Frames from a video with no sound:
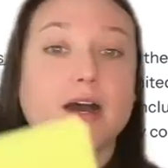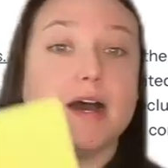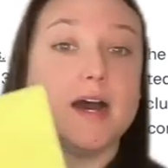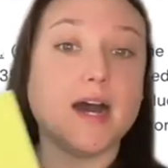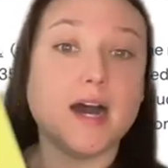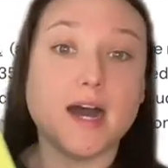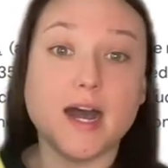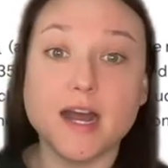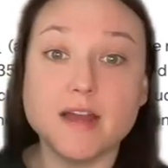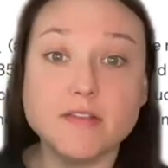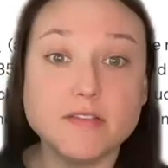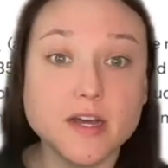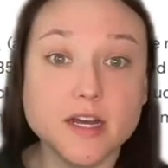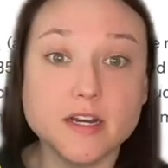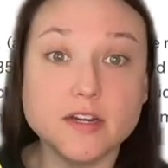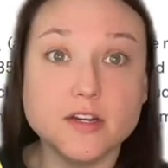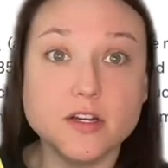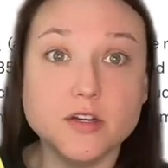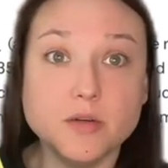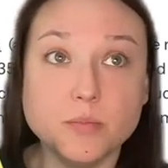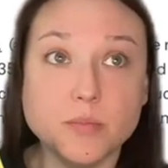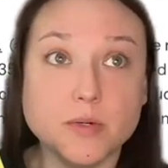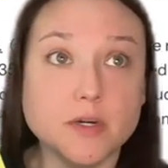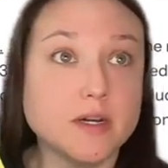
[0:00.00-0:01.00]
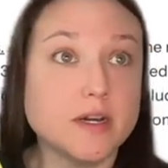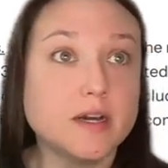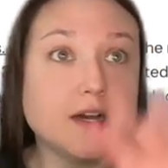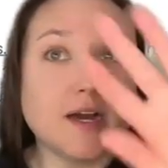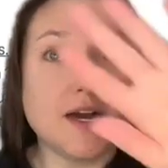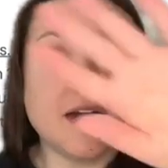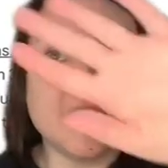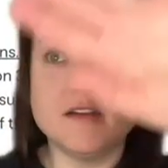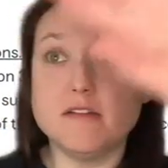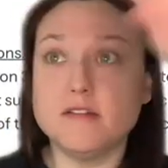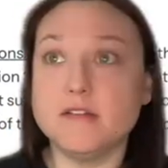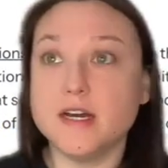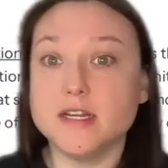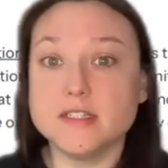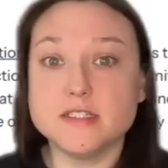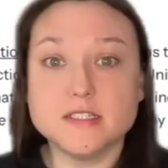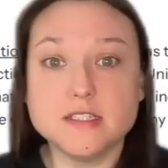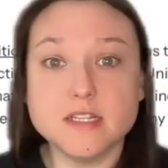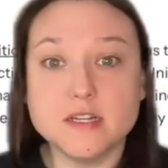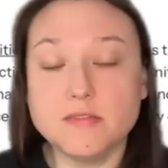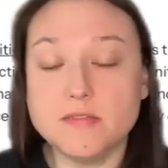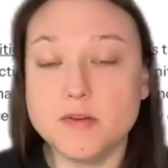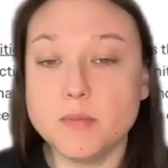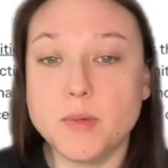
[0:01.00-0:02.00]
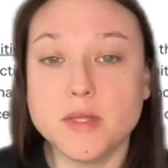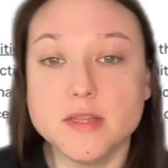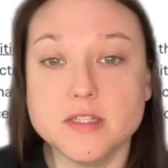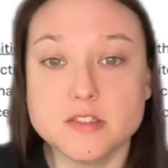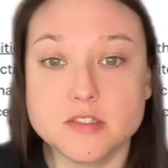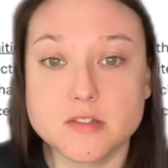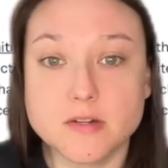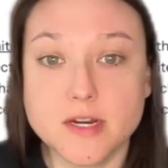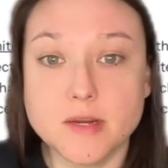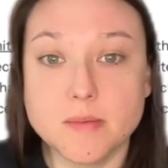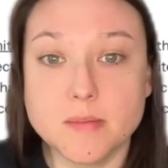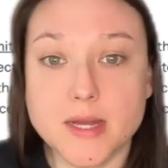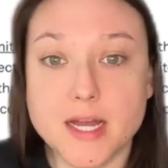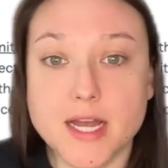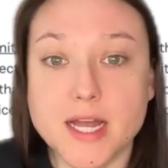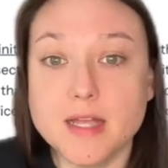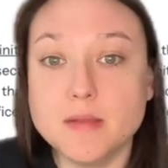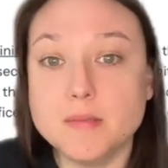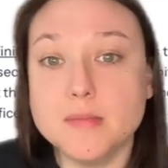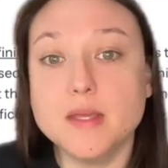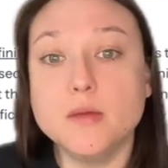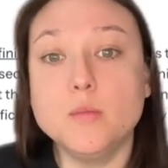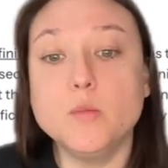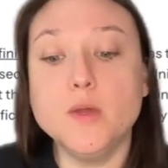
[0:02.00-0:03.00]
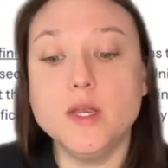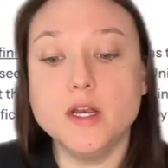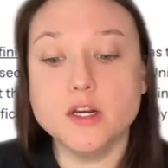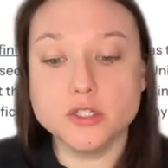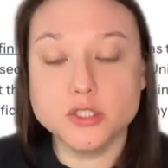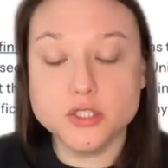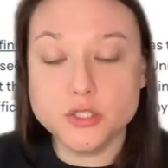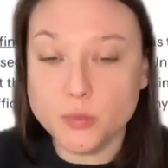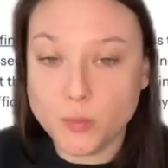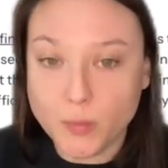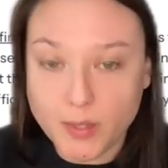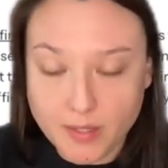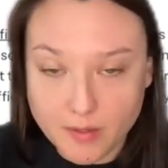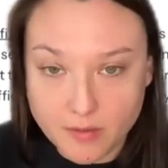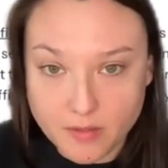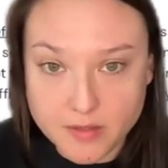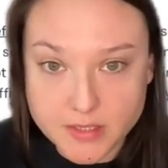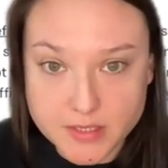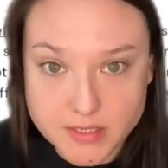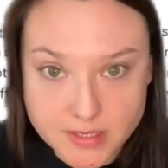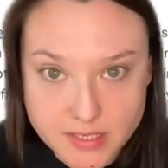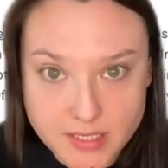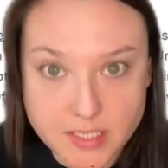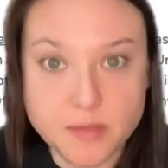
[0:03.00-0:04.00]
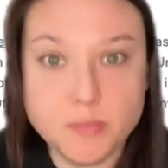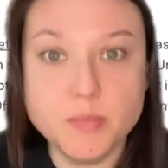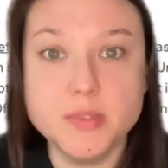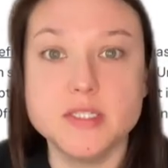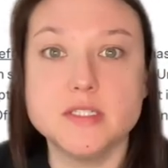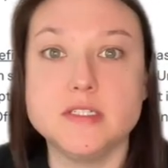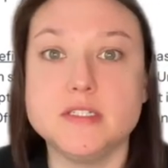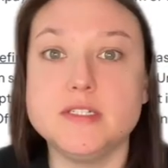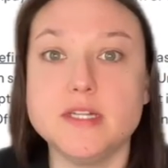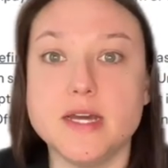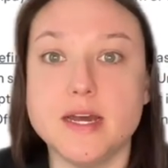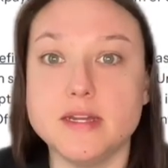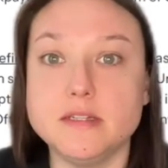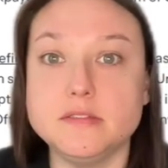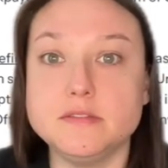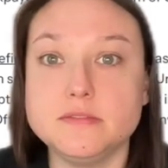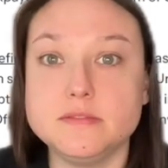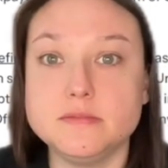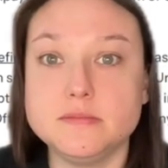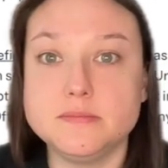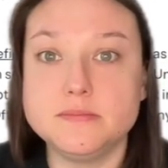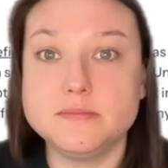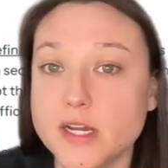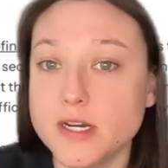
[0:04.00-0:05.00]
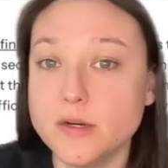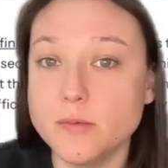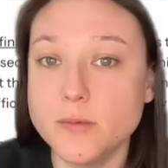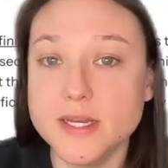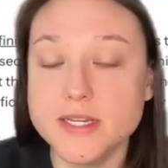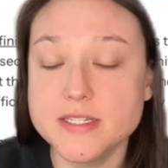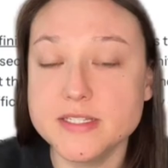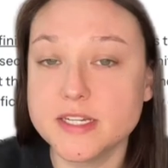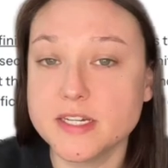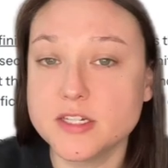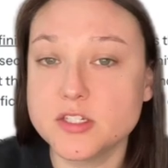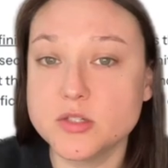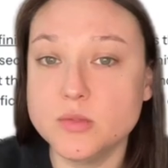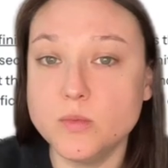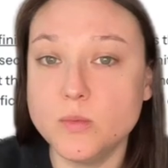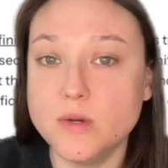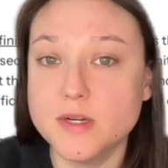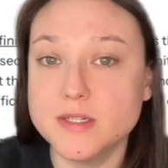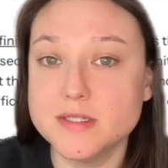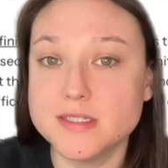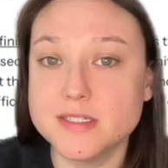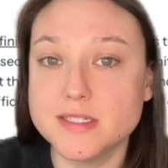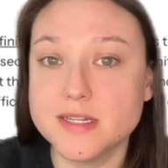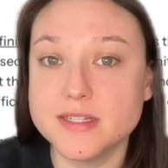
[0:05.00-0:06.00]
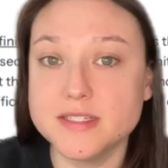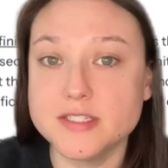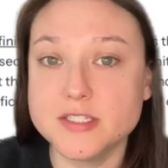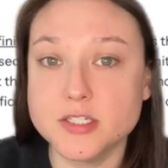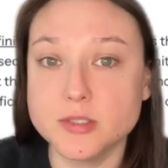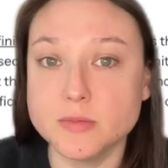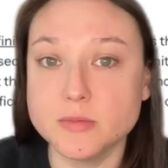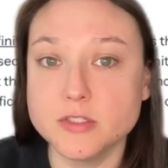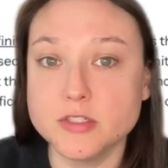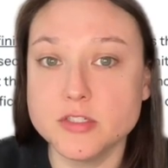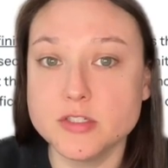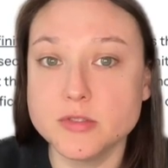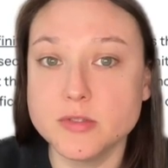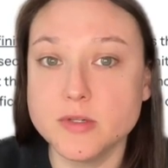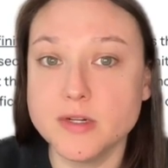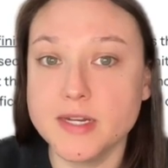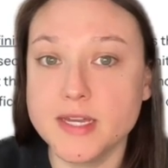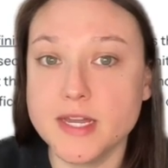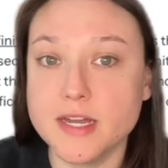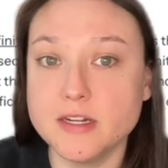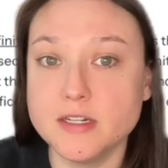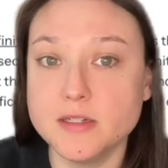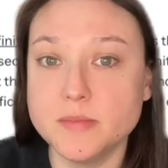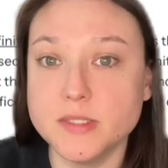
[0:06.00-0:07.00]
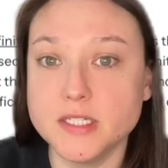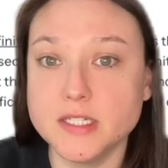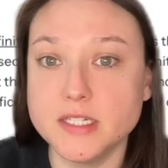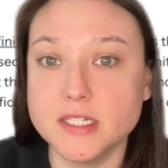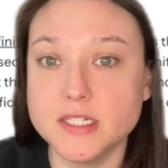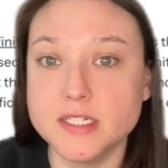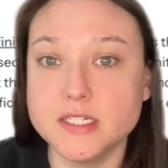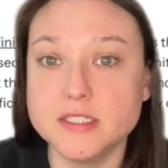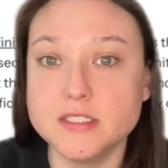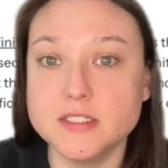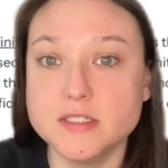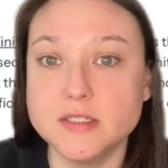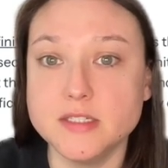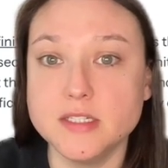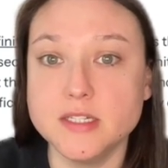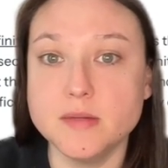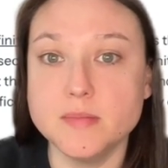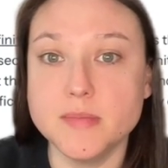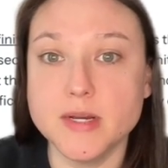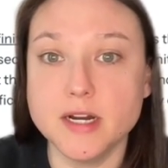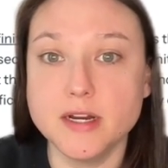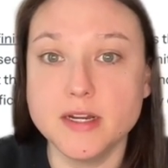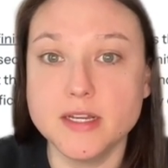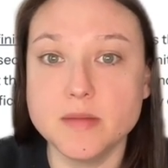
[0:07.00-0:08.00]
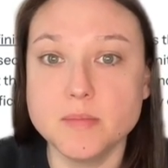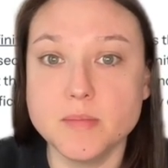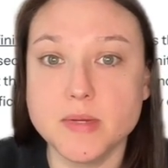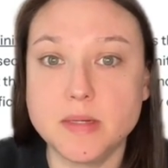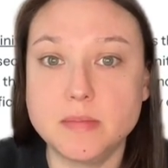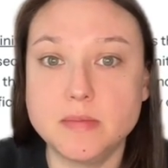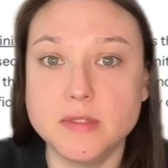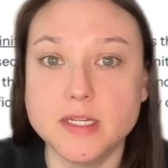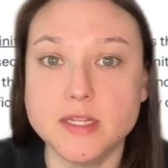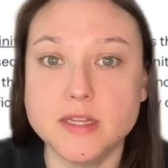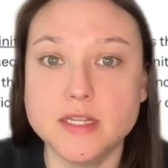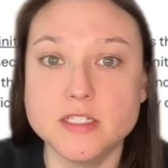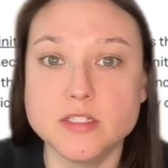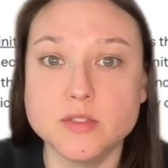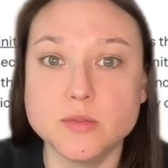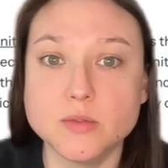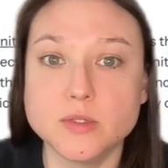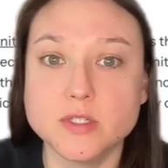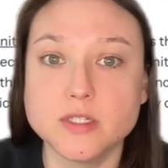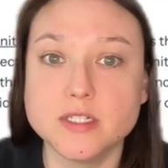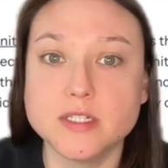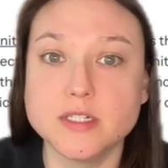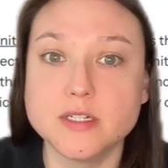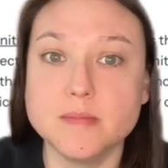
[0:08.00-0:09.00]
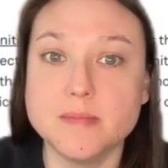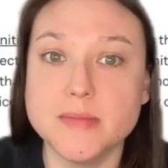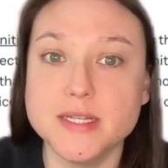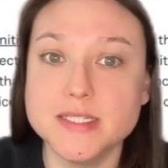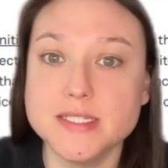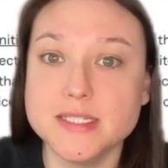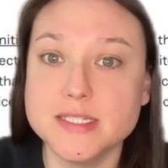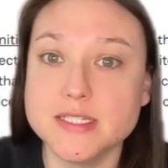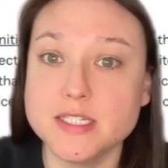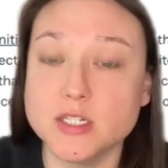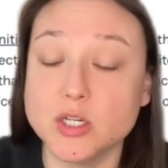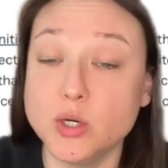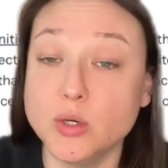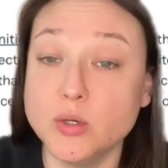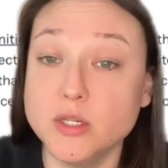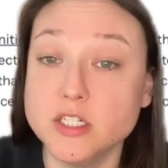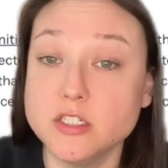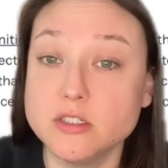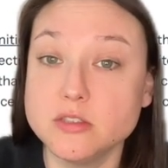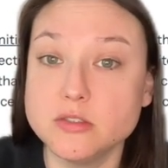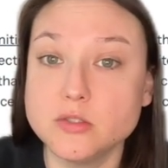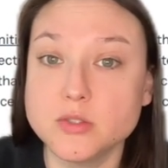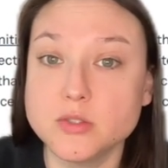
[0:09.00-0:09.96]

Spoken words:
I've got a notebook. I've got stuff up on the screen behind me. We are doing the deepest dive. Right away, Section 1 says, to restore accountability to the American public, this order commences a critical